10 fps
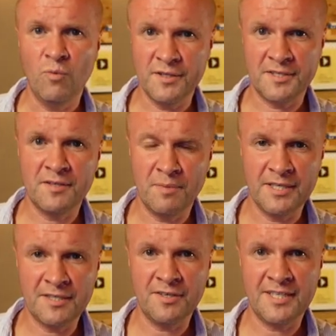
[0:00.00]
once the
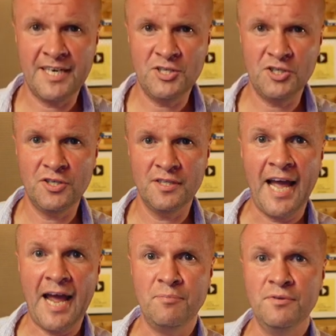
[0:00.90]
monetization
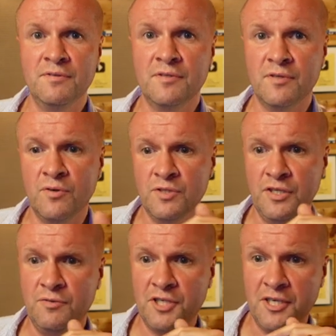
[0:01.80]
happened on
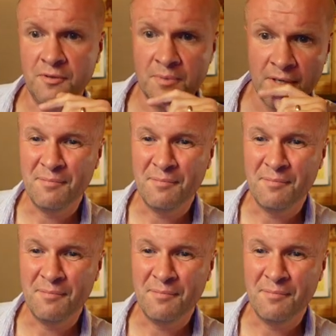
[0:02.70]
YouTube.